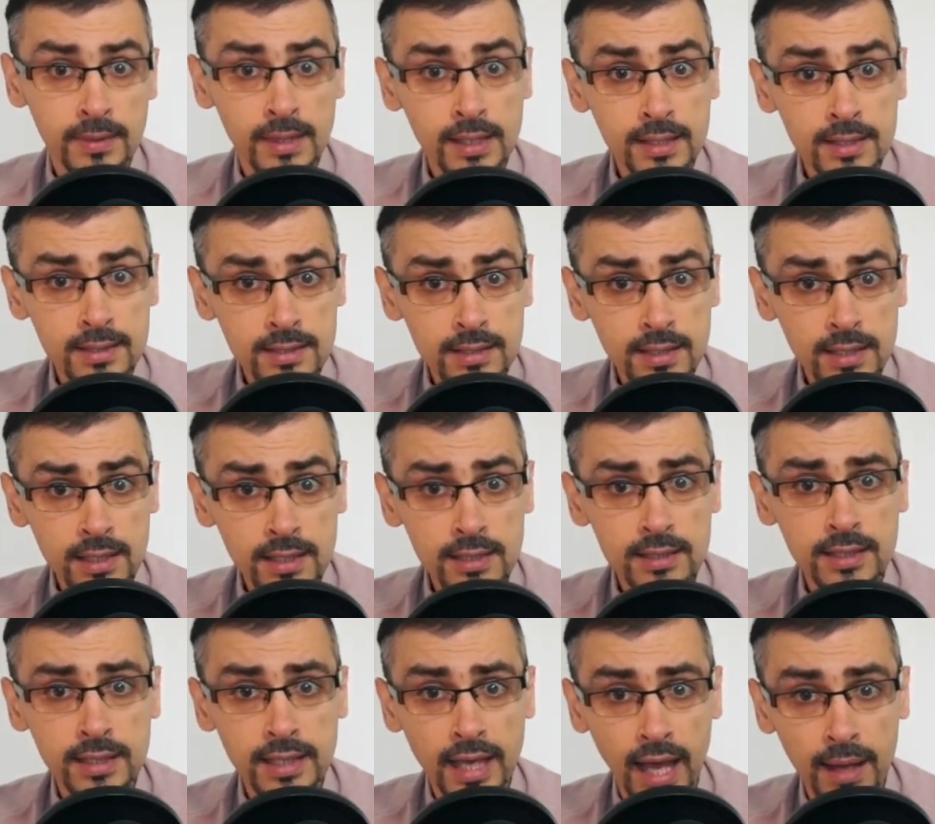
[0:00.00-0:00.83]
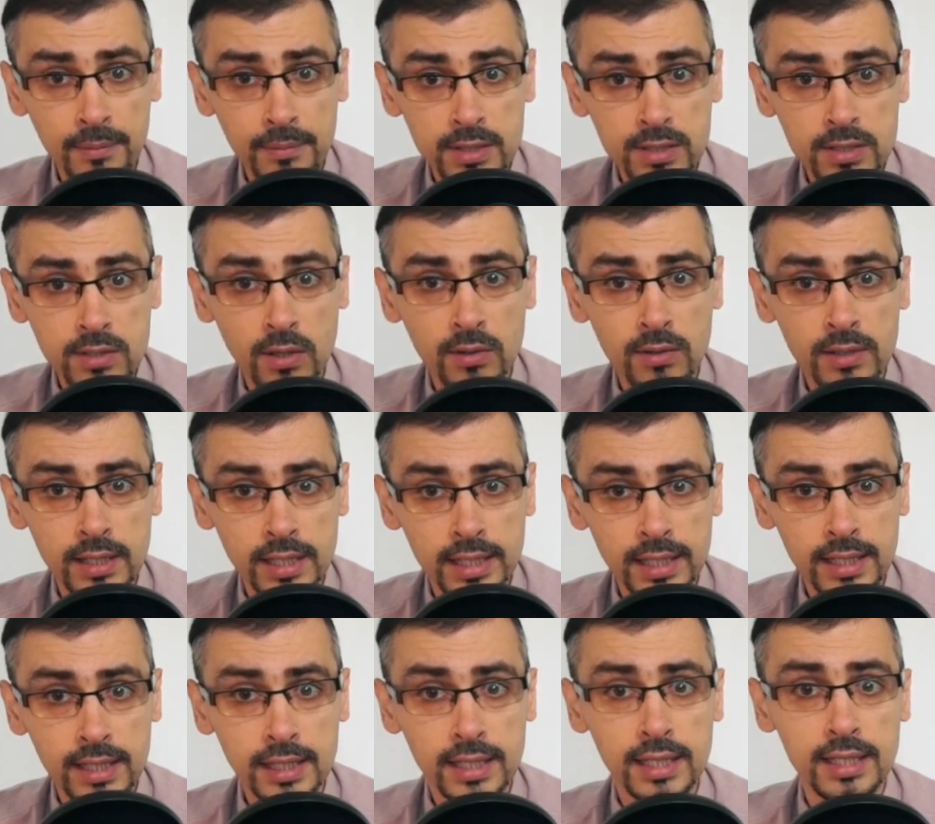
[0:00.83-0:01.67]
See the Amazon
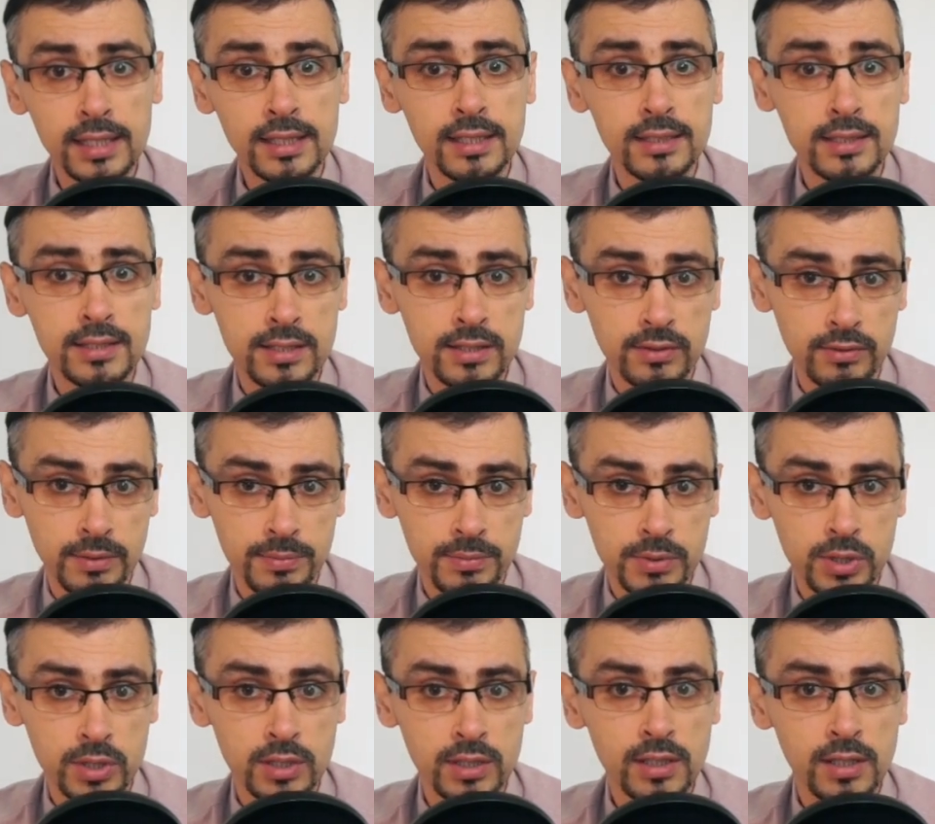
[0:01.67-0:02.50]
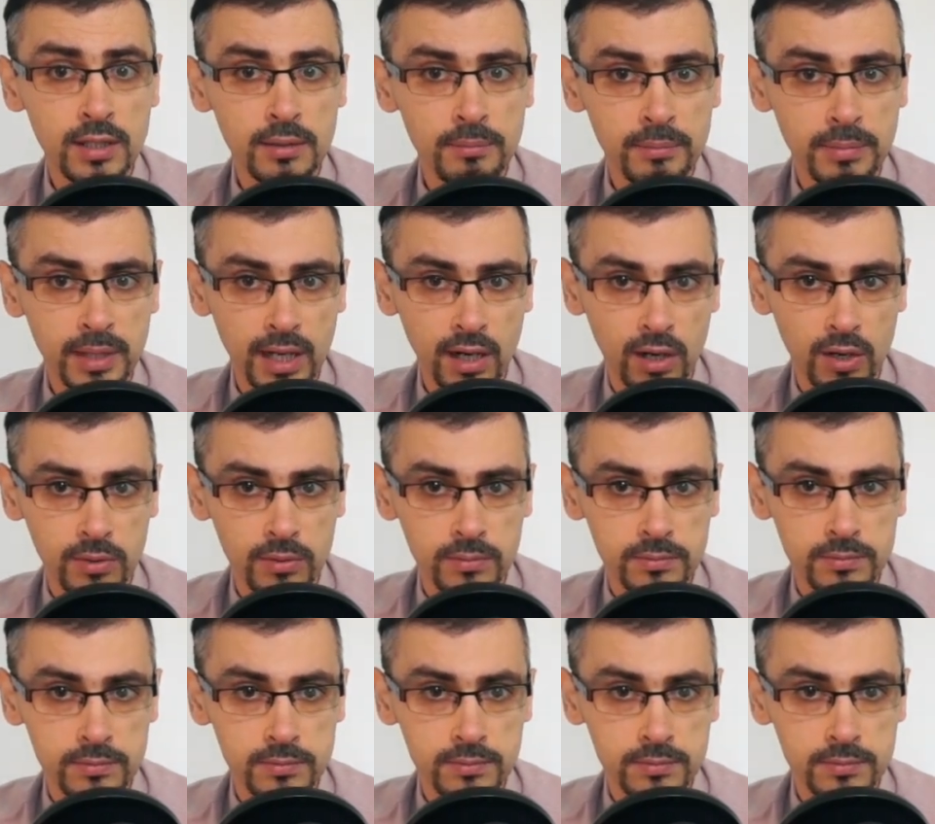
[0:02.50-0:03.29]
link in the description below.